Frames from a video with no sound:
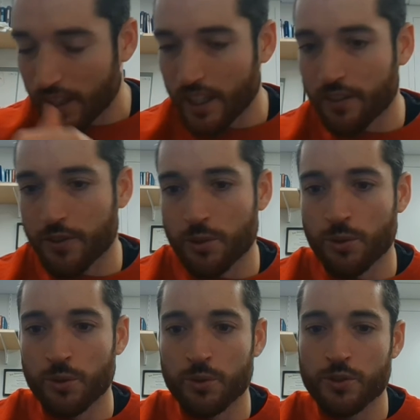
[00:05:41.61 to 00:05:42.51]
If
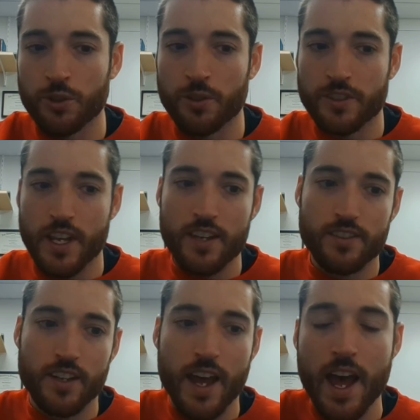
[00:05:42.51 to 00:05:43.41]
you do your
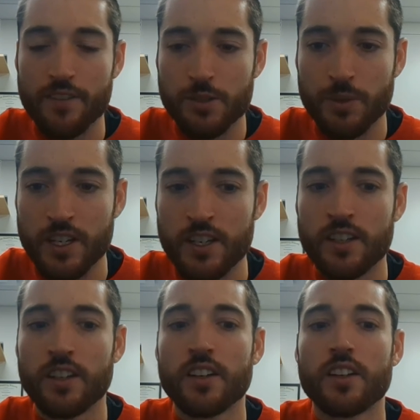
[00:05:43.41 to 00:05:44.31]
test half
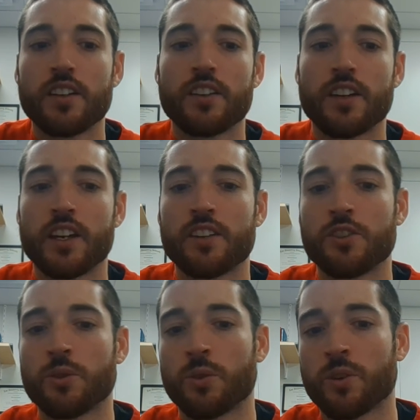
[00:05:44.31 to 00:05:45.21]
speed, then
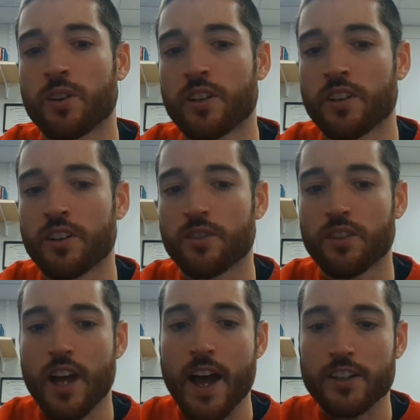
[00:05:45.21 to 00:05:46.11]
your
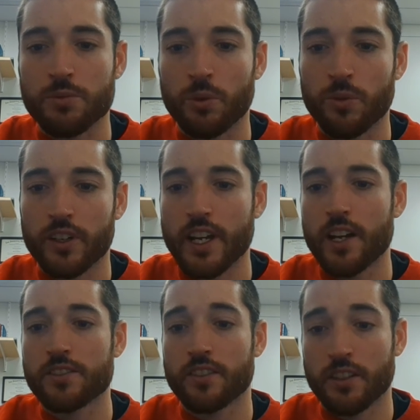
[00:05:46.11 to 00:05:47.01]
actual
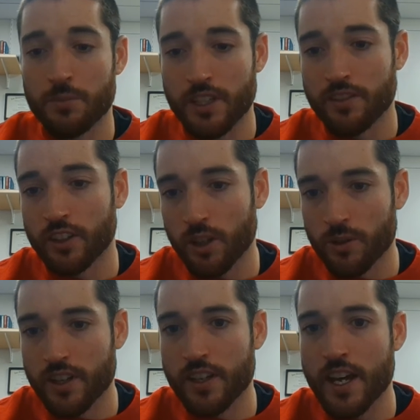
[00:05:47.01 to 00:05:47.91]
workouts are going to be even
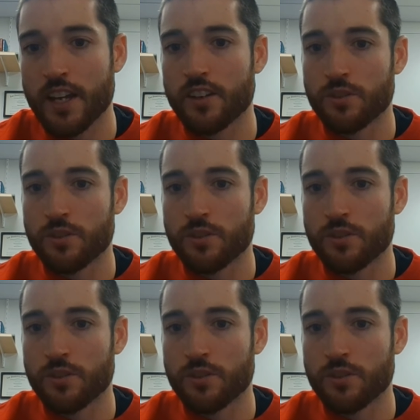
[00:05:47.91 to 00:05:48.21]
lower than that.